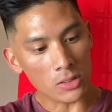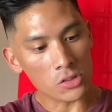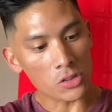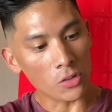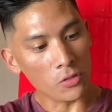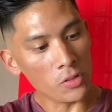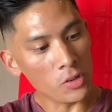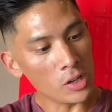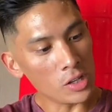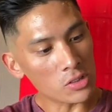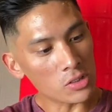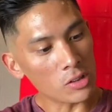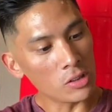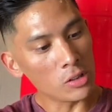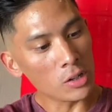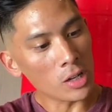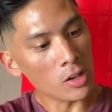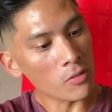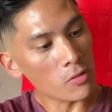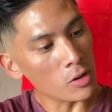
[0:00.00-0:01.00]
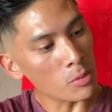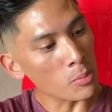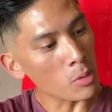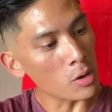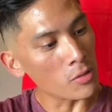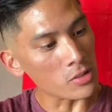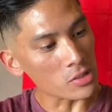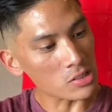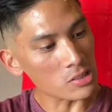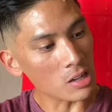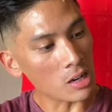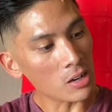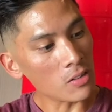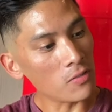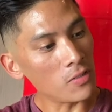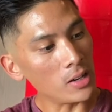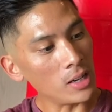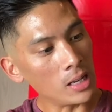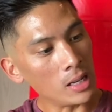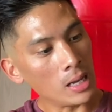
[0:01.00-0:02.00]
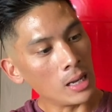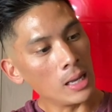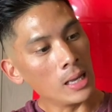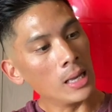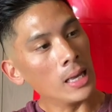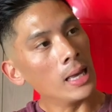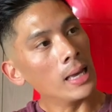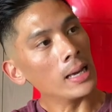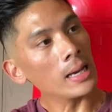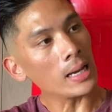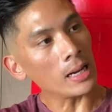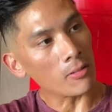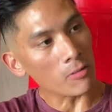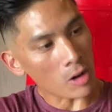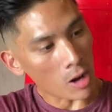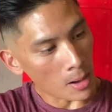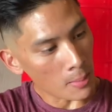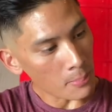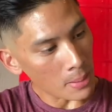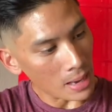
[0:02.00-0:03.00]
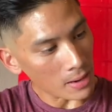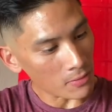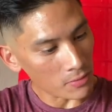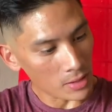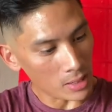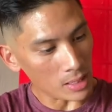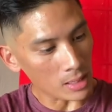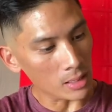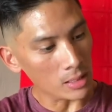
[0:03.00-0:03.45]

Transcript: So if you guys are looking for more of a snug fitting, kind of compact fitting